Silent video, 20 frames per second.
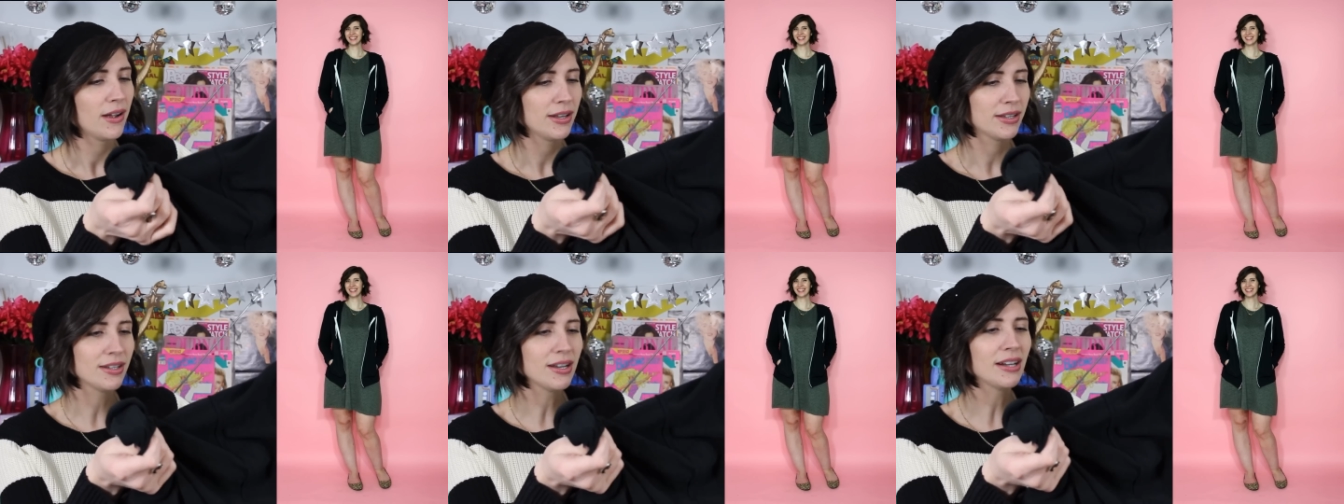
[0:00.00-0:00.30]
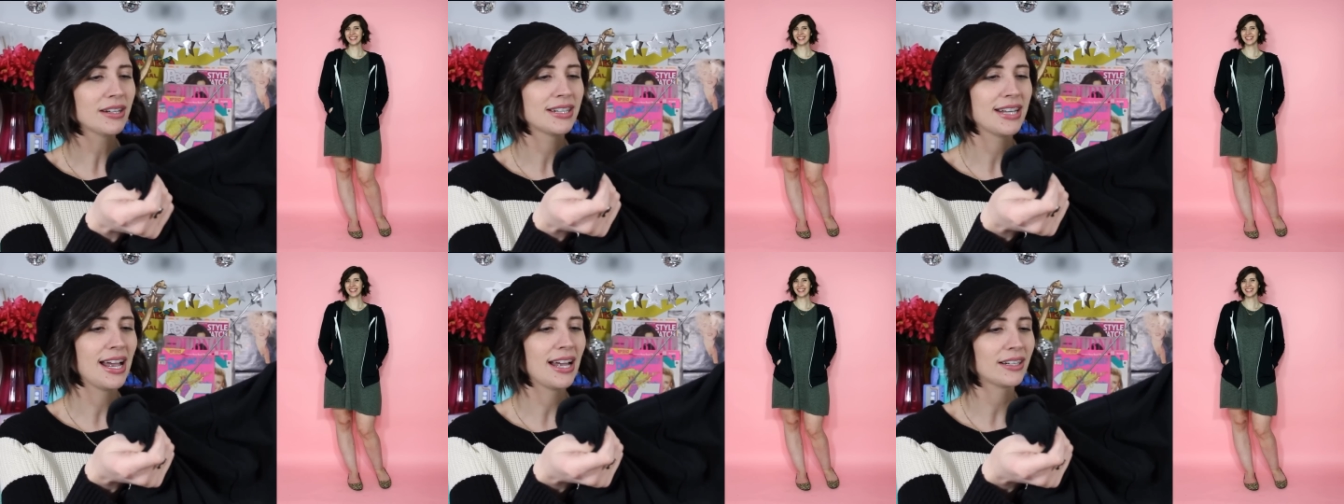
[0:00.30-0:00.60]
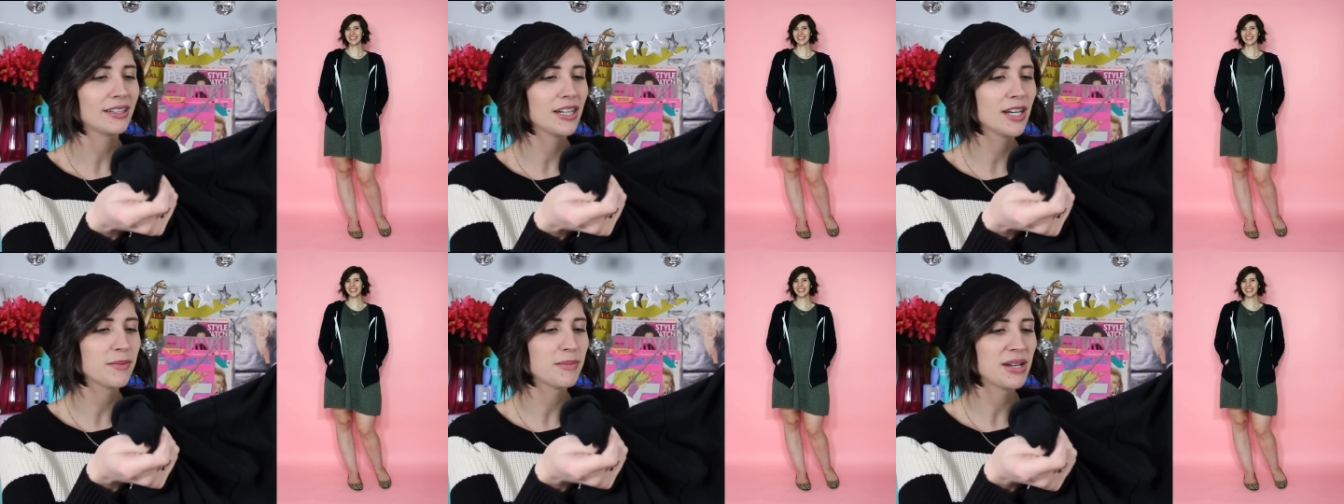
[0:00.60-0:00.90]
It's not
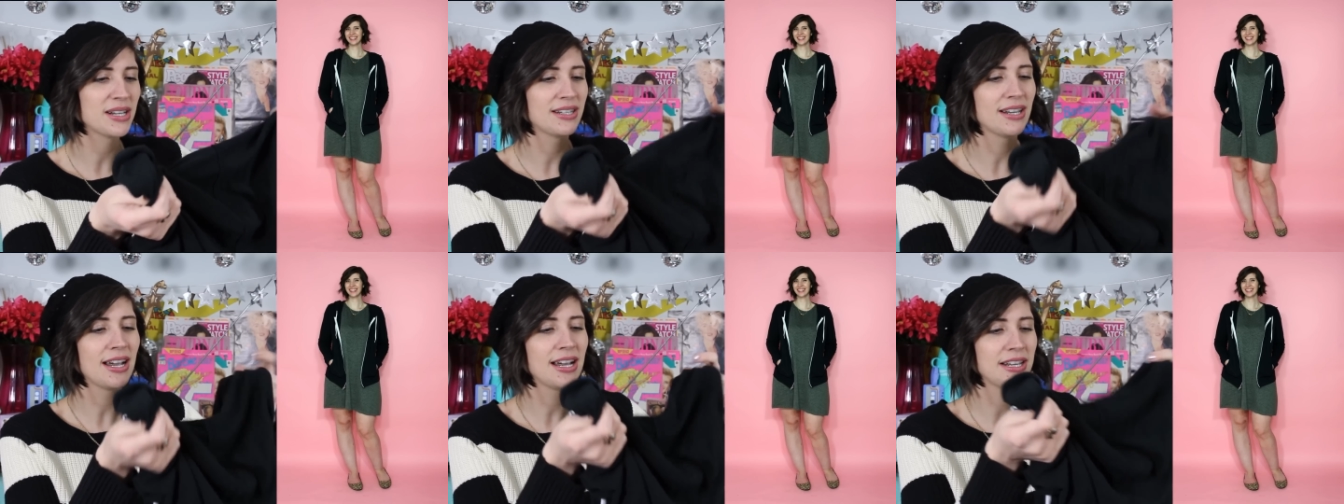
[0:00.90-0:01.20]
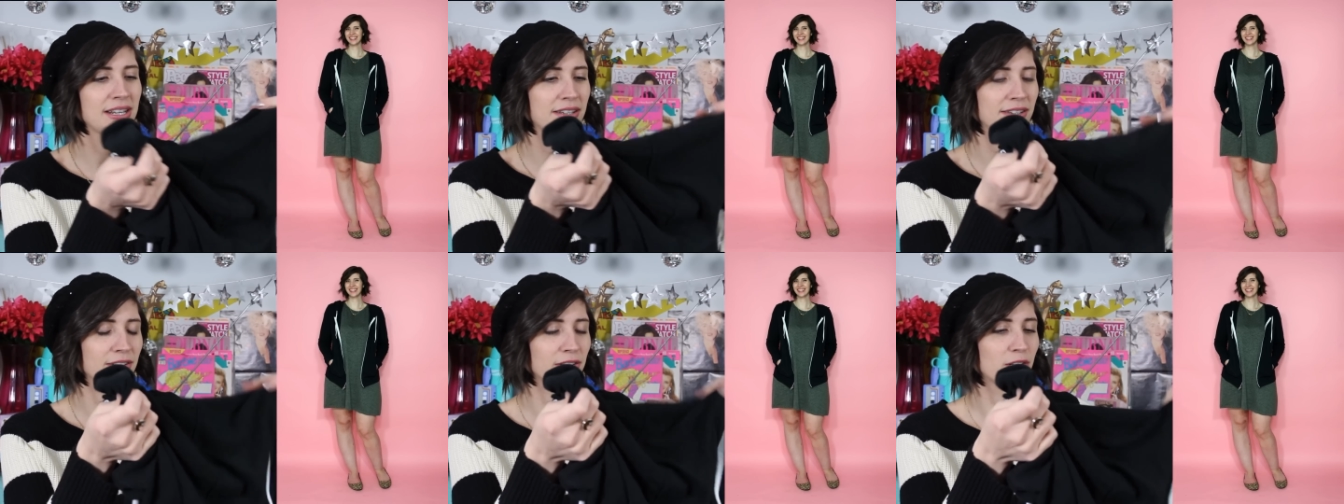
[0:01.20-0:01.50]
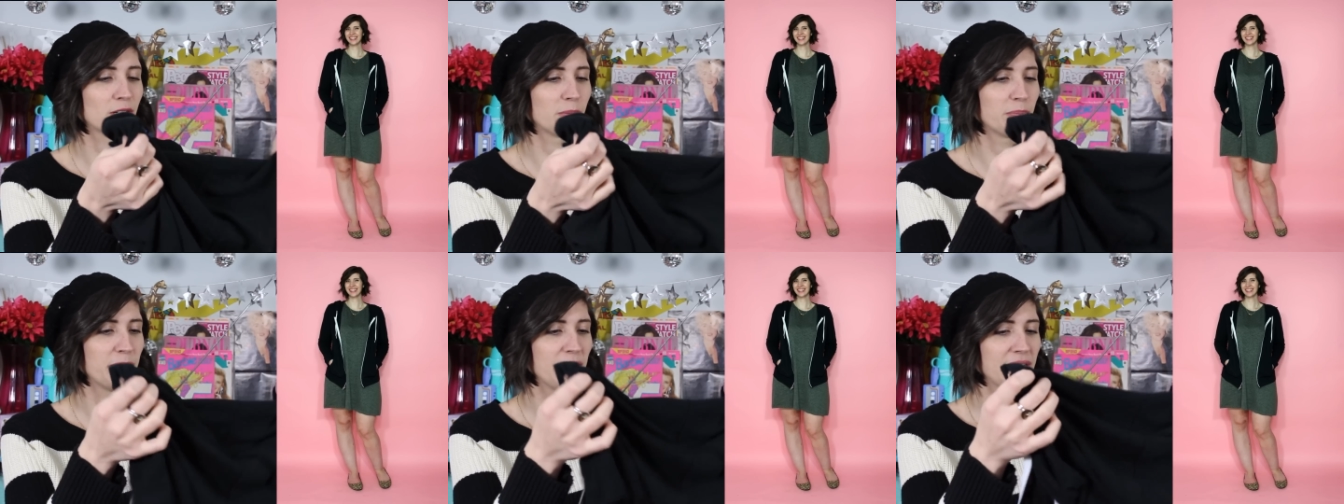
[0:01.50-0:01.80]
exactly in my size, it's a
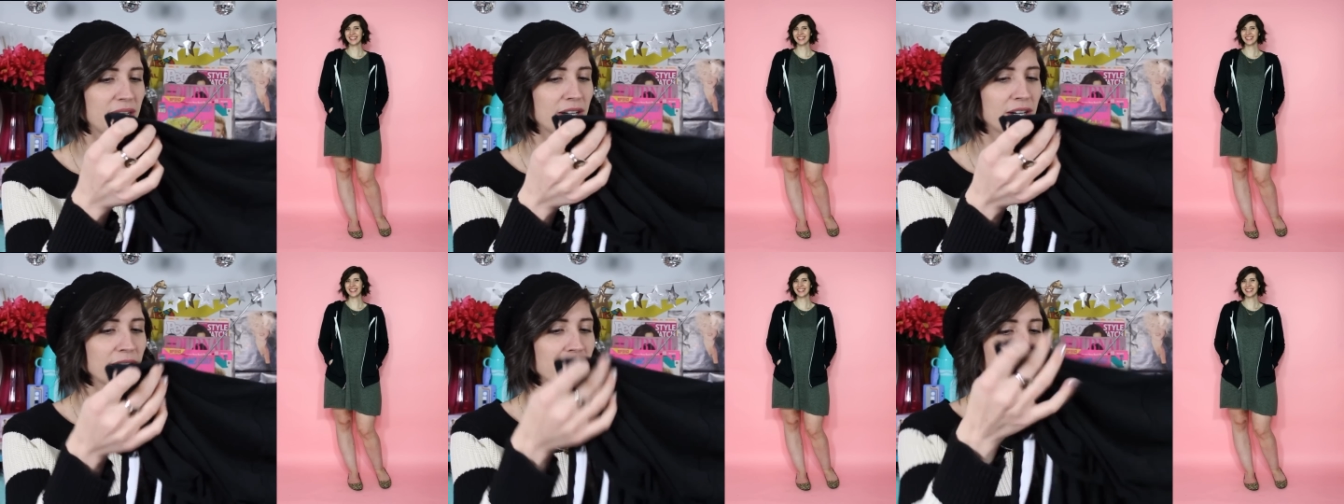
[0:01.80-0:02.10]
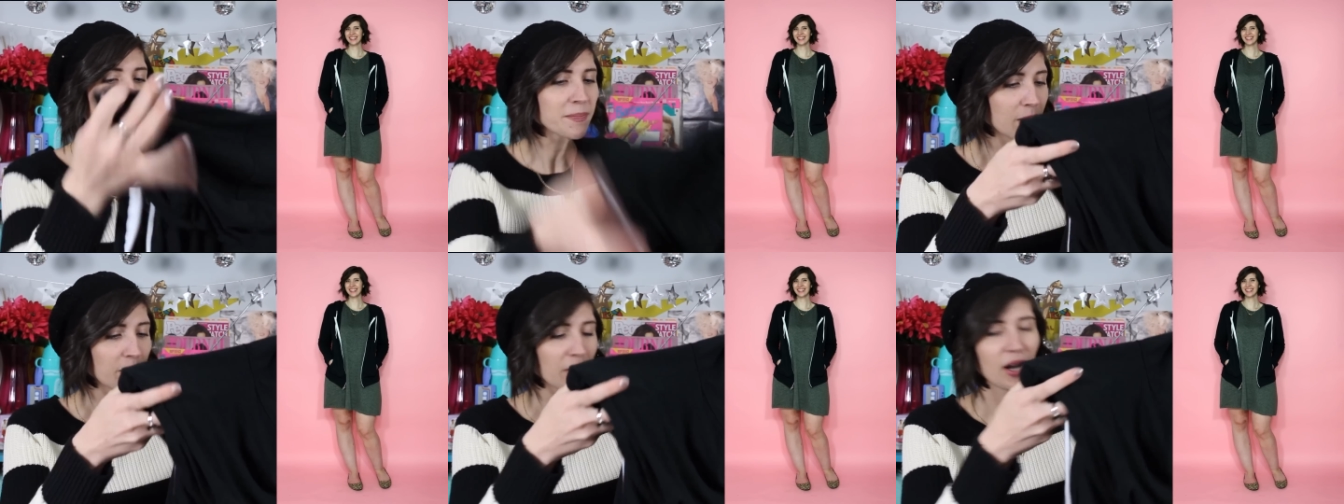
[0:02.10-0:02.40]
little bigger,